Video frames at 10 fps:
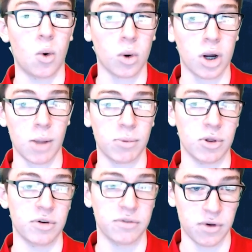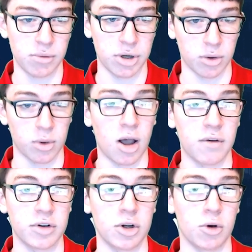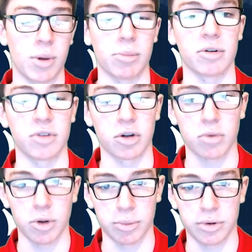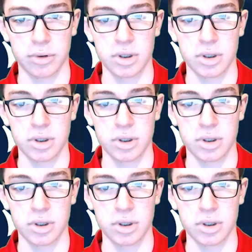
or upload a photo of a known member of the group.